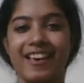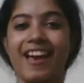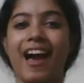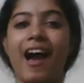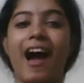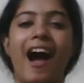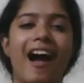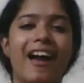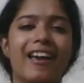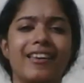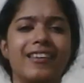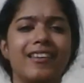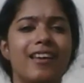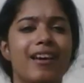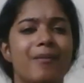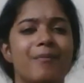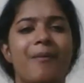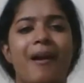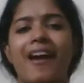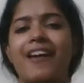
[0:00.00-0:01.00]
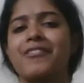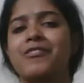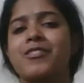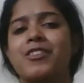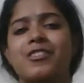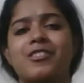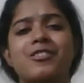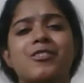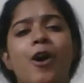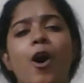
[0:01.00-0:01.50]
I am at the
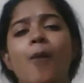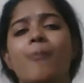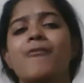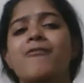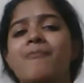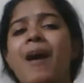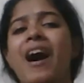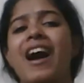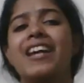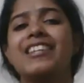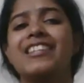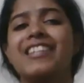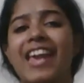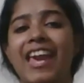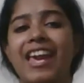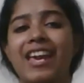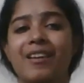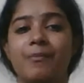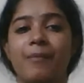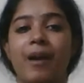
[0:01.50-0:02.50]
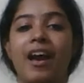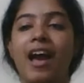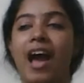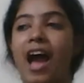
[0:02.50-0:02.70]
top of my game.